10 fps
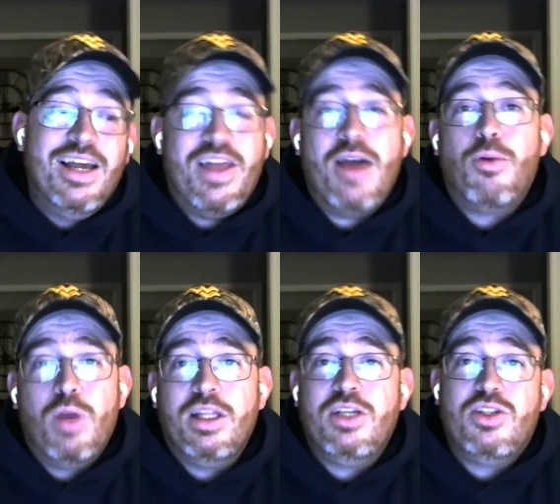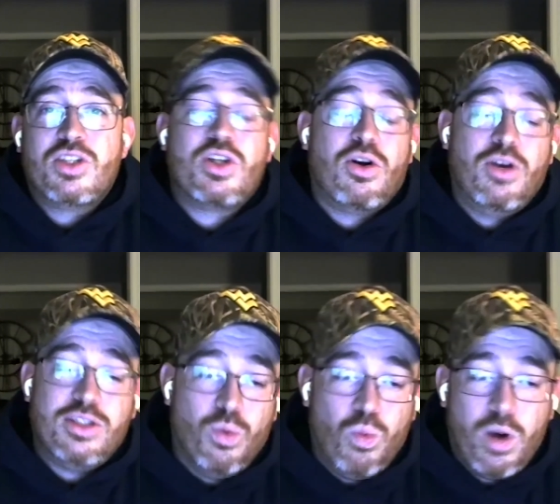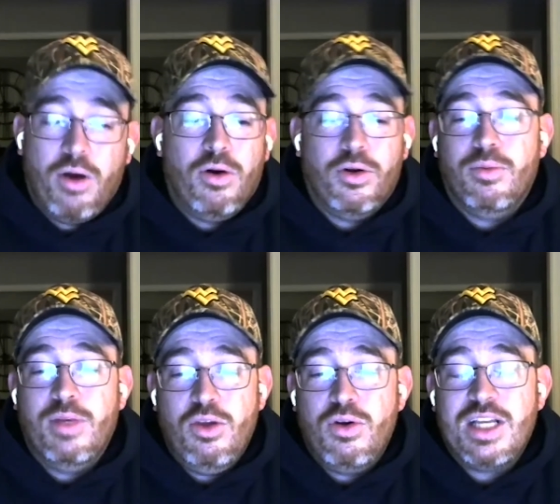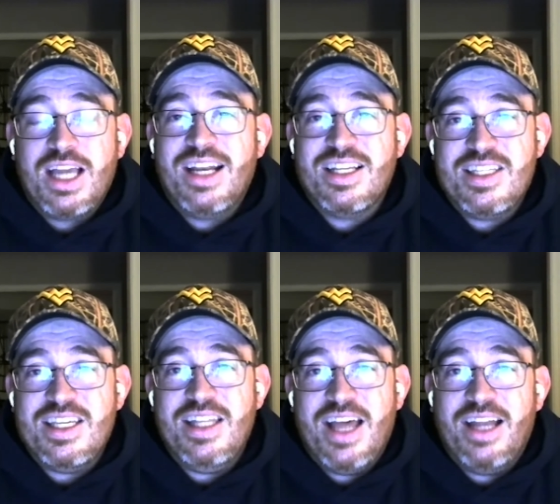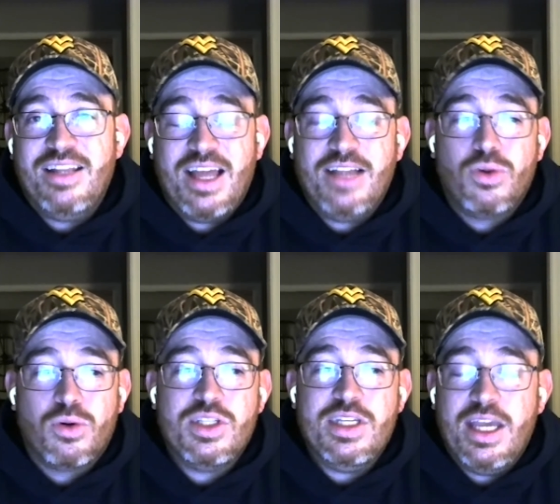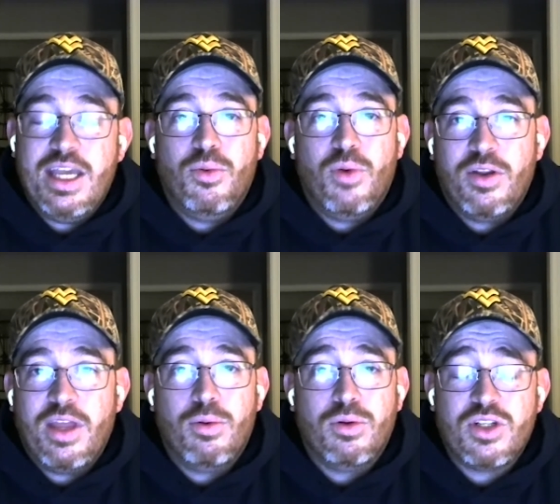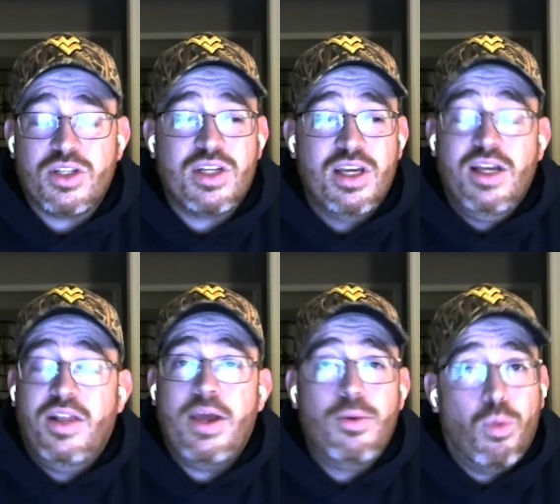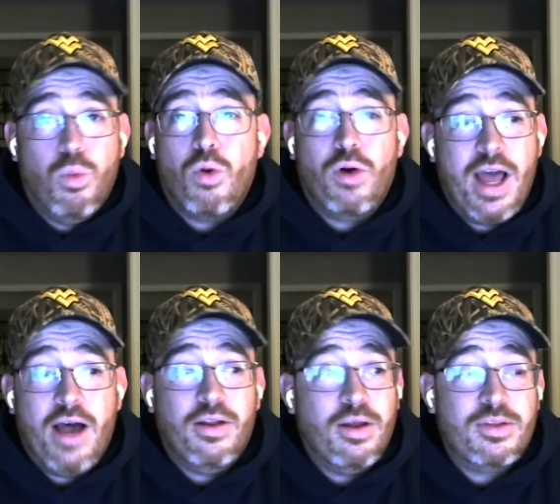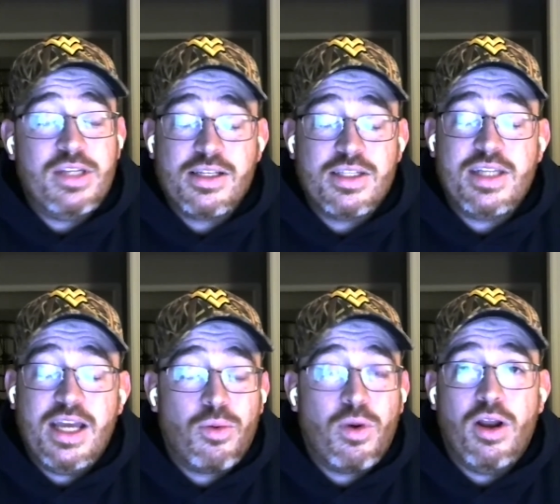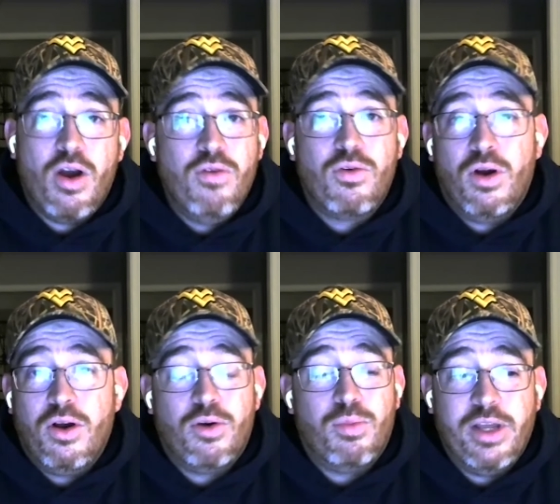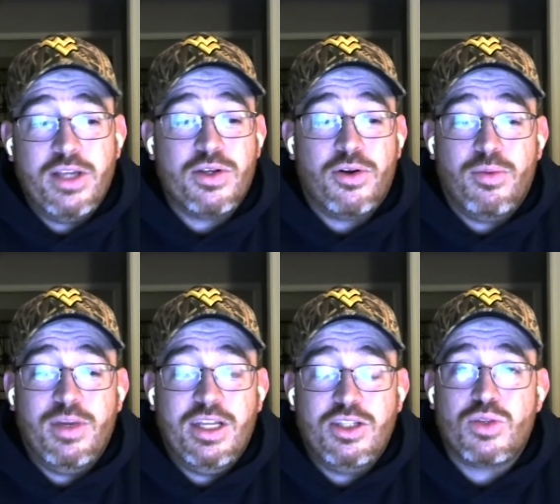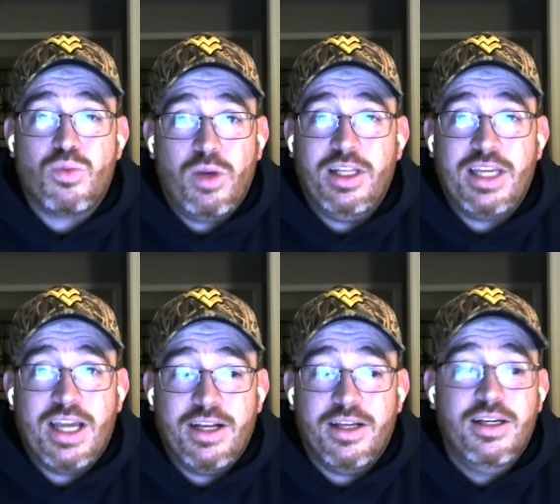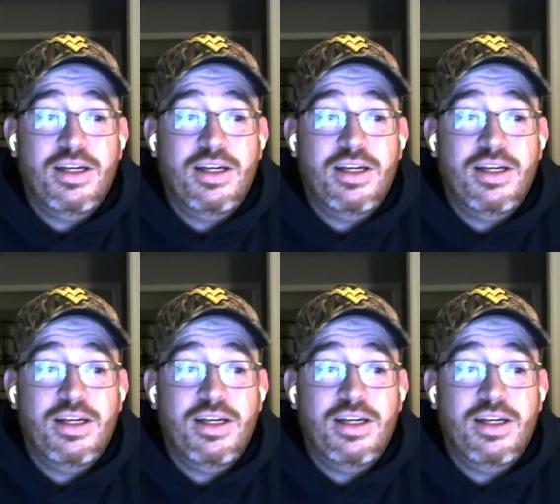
That really just started to wear on them, and you could kind of see that that towards the end where they were just they were worn out. Uh, Texas Tech ran over 100 plays on them, and it just really kind of